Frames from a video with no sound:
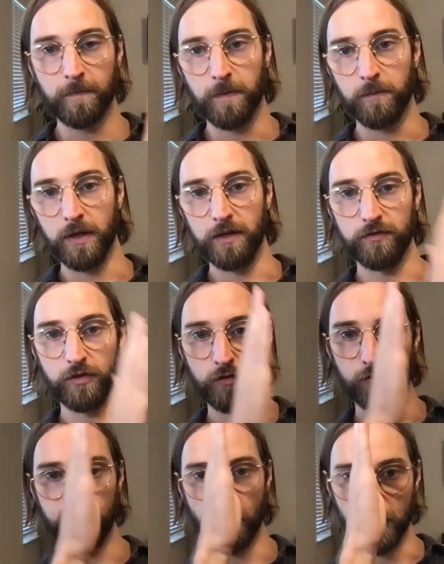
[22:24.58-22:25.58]
But if you
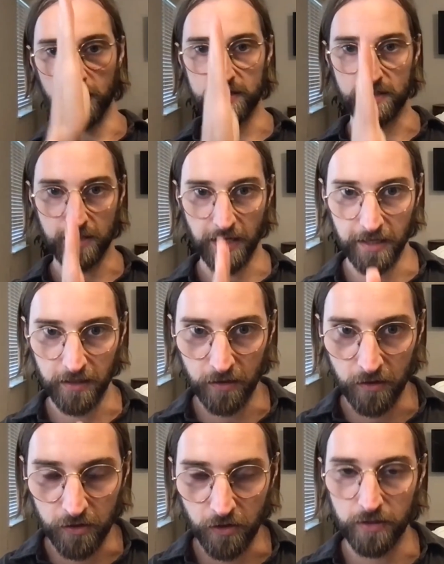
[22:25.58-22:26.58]
focus
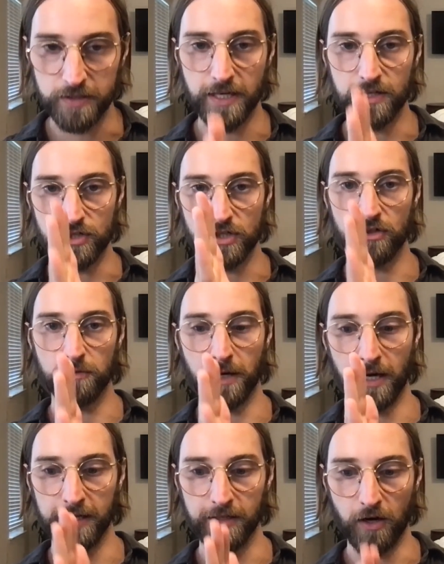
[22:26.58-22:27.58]
then your attention and your
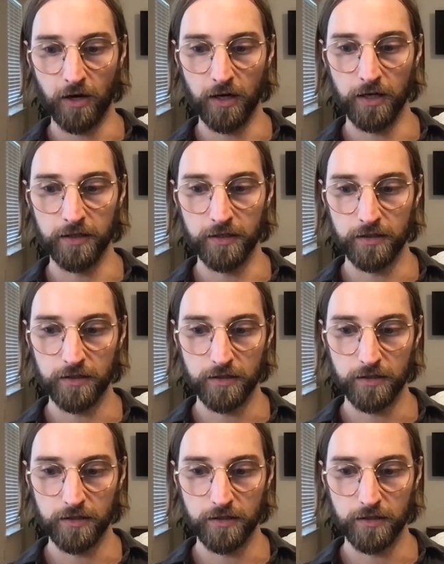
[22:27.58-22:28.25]
mind on